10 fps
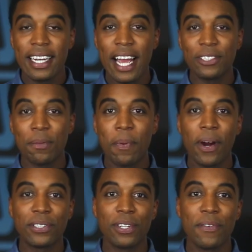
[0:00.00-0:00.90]
The National
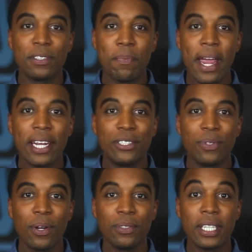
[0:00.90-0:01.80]
Park Service banned
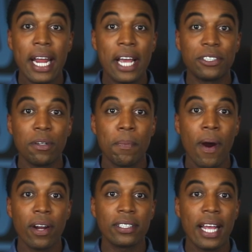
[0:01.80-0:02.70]
drones at national
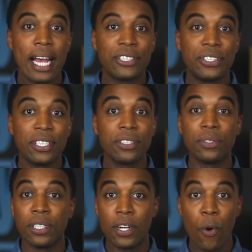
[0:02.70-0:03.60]
parks last year
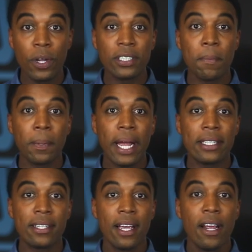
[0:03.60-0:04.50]
due to noise
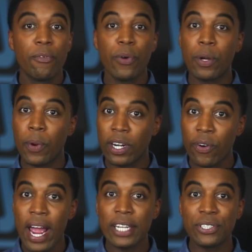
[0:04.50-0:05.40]
complaints, frequent
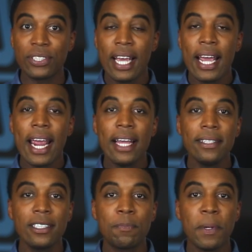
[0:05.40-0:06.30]
crashes,
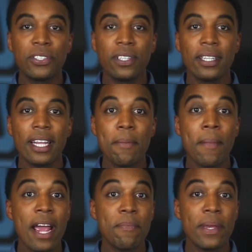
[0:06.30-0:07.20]
and the suspicion that they
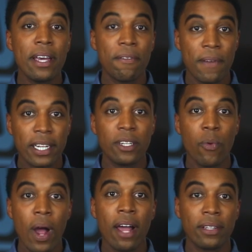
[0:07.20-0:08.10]
might be
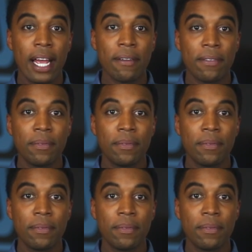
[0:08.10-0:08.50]
affecting wildlife.